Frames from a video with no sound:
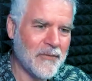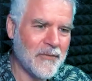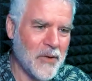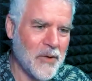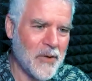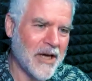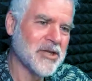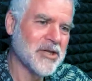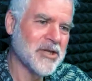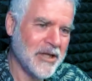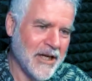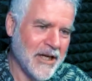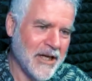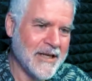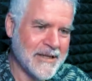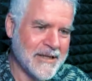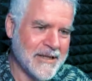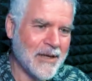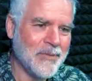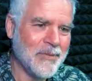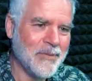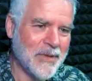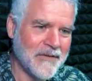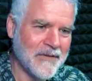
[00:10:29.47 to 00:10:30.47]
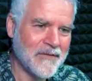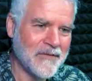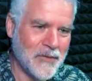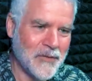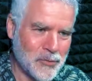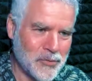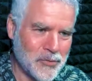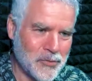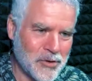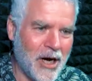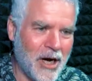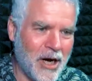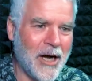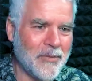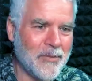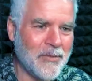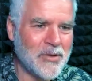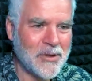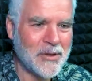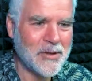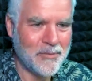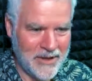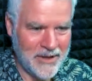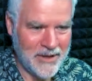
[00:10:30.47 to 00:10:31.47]
we actually need somebody full time
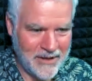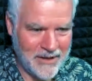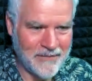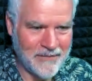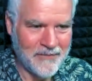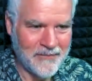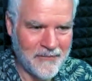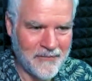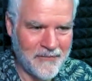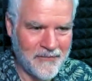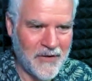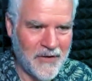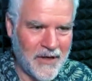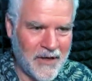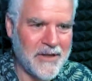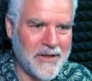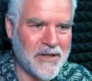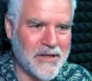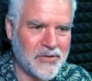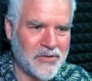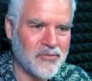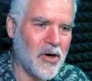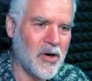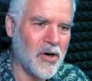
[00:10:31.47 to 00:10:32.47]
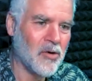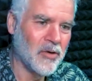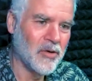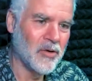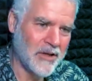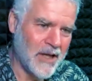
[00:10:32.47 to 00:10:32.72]
to be filling this role.